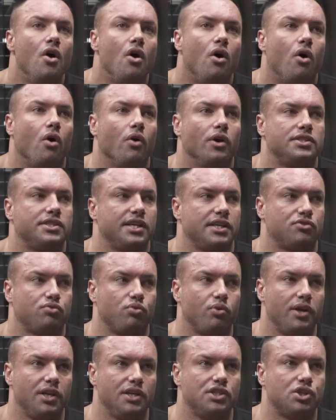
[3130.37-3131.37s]
or it's just
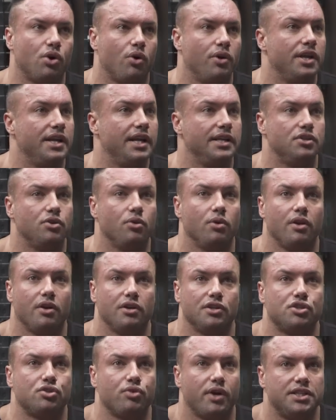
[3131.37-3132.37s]
really short and you need to do a lot
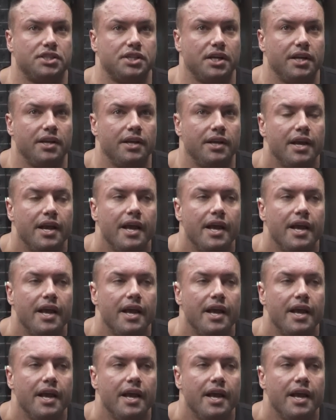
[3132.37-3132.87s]
of stretching.